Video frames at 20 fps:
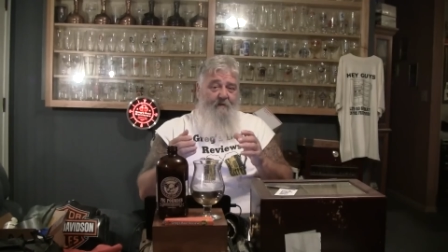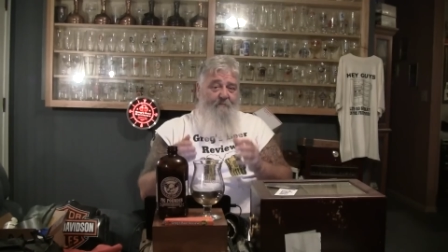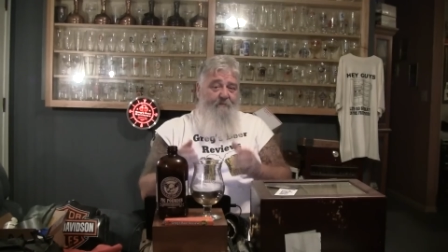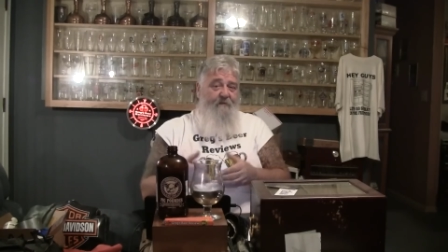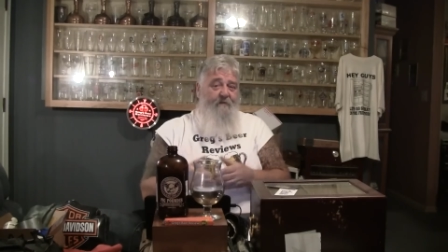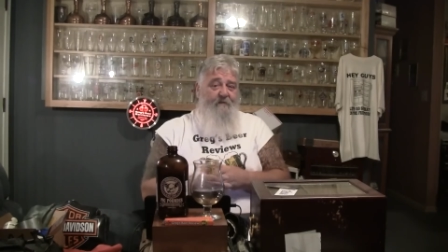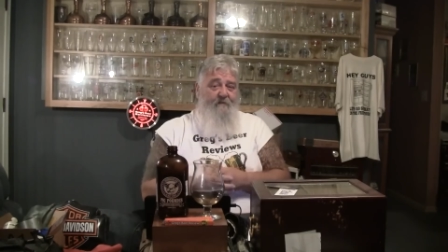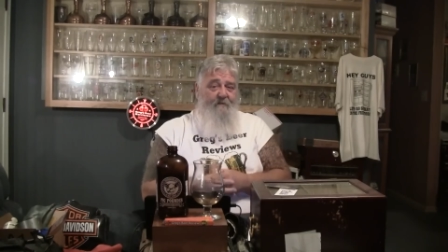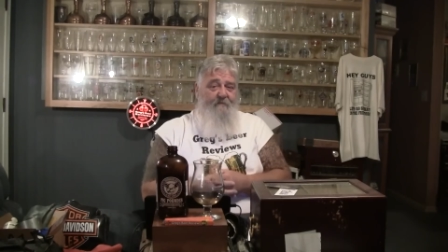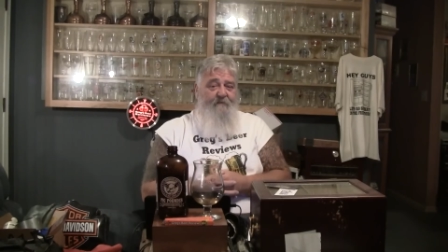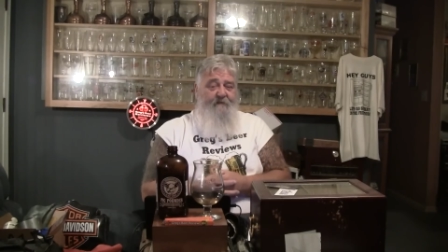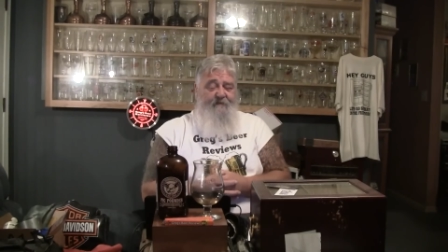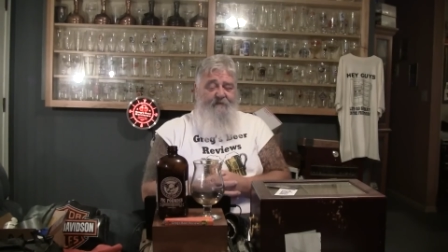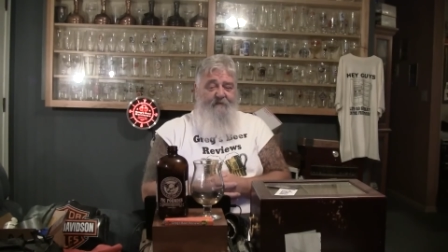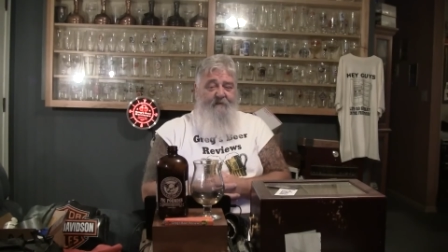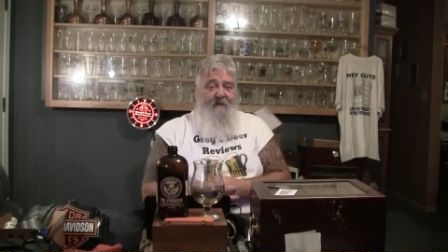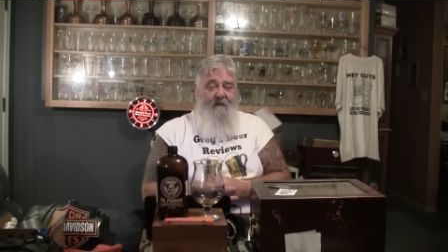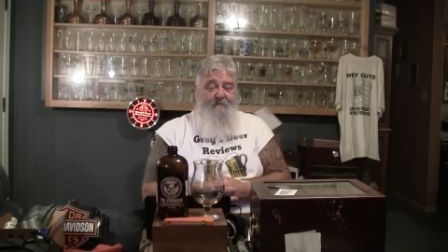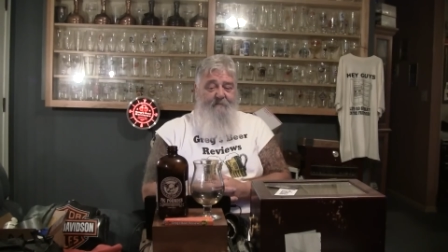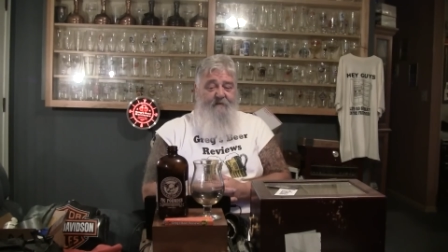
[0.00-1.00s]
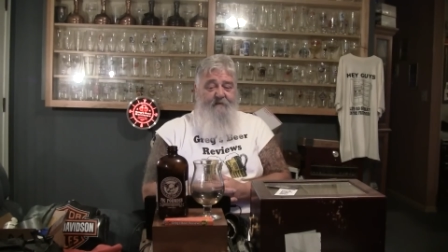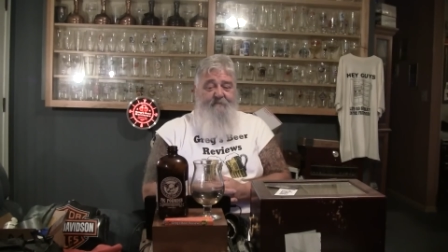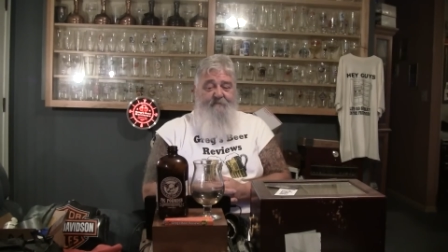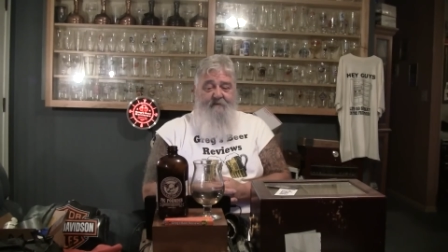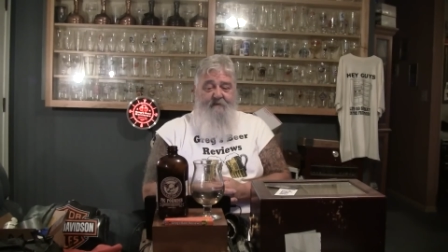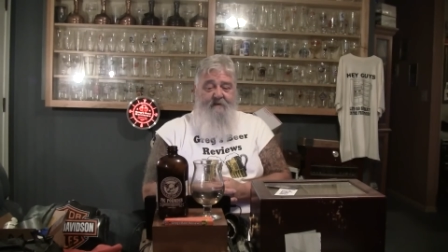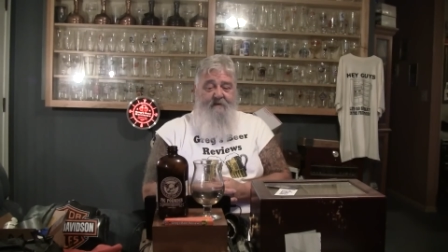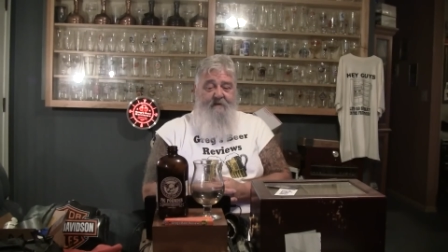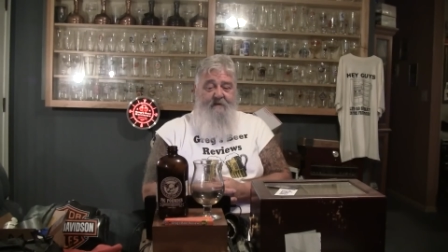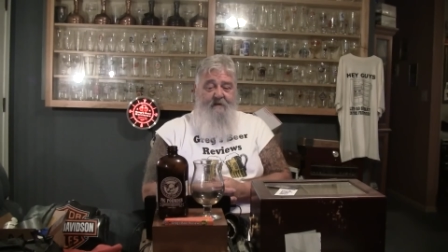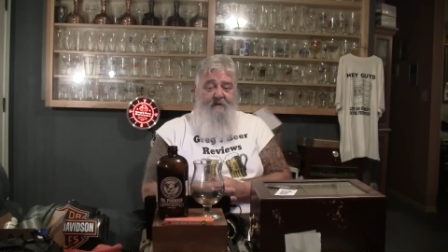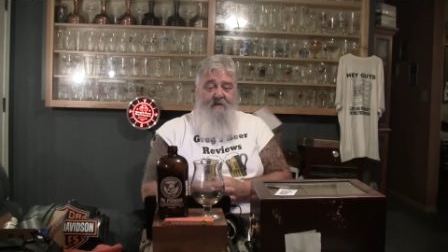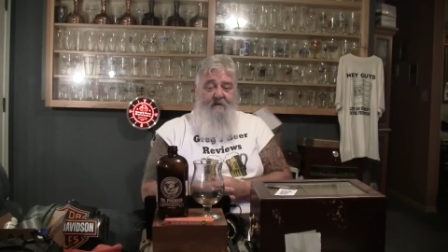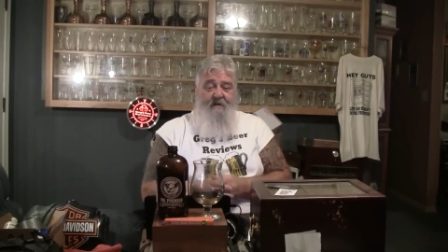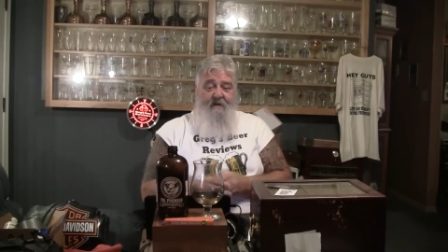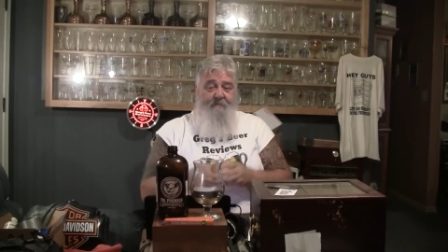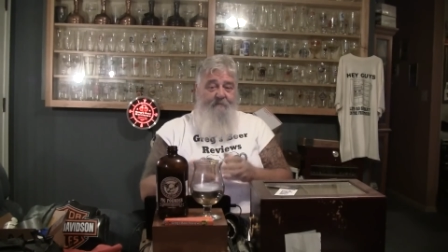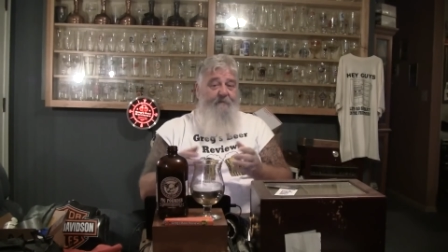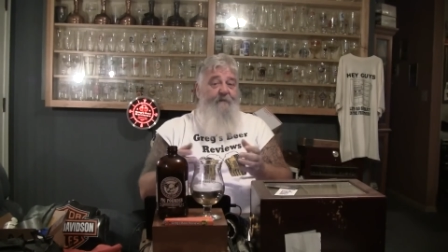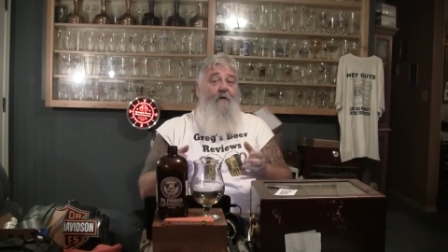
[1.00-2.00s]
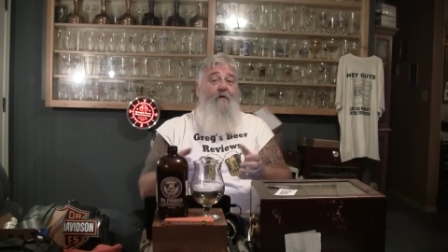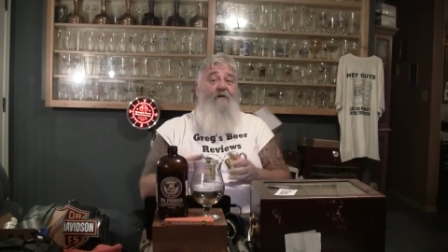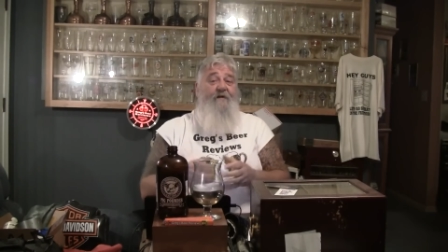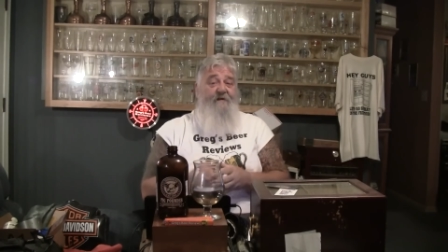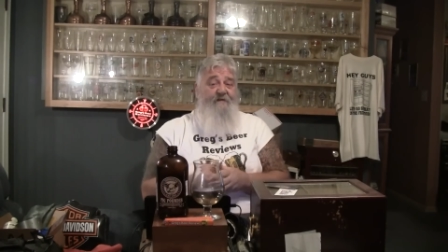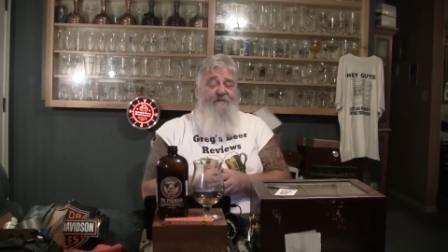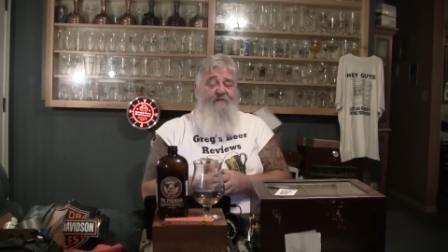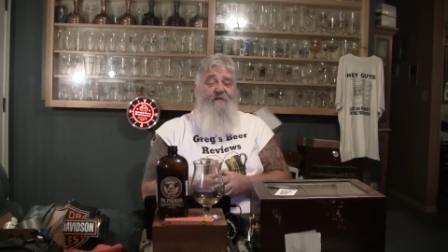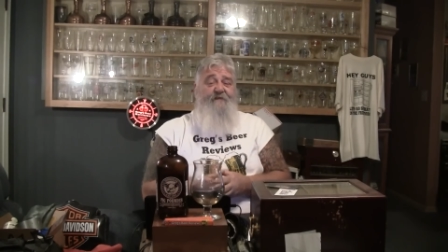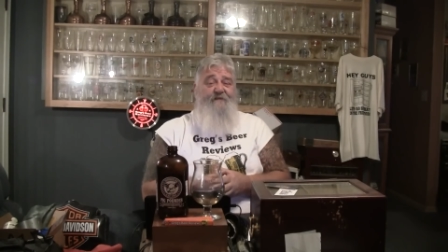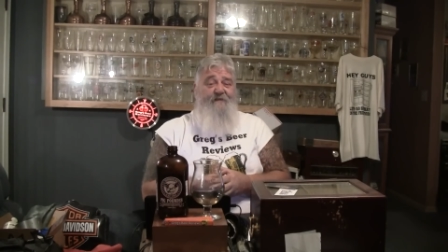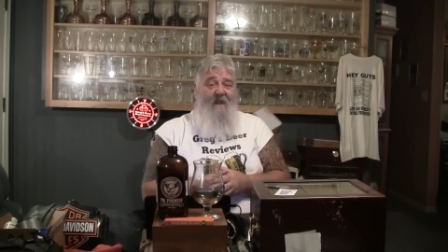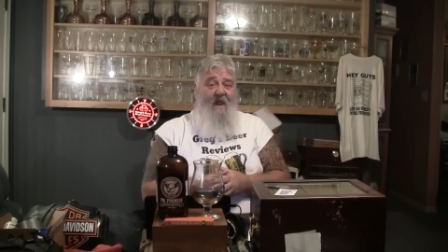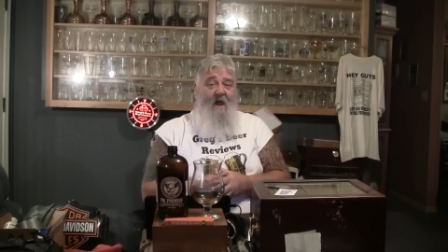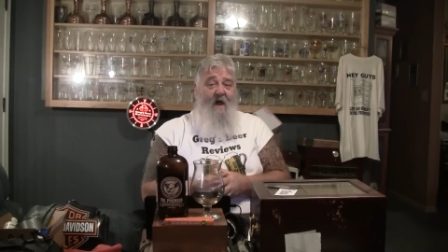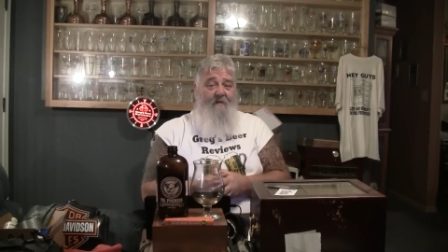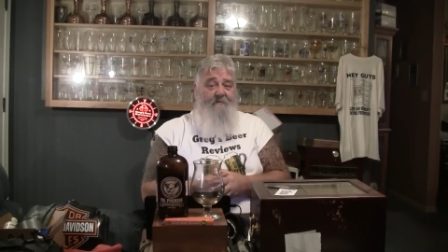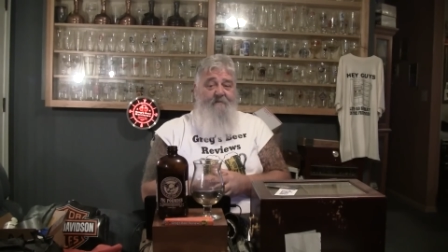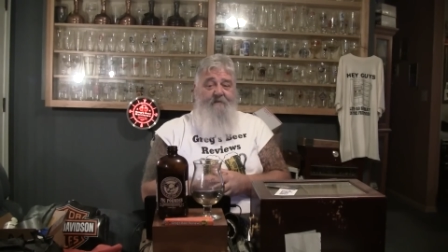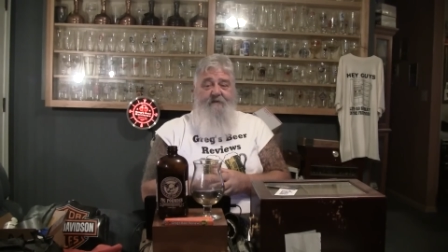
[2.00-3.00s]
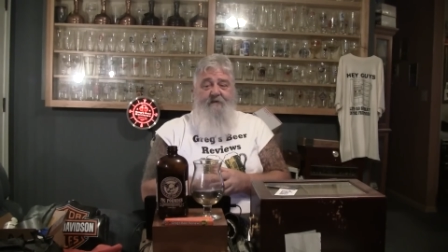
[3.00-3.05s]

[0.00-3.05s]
a beer of this ABV, even though it is a stout.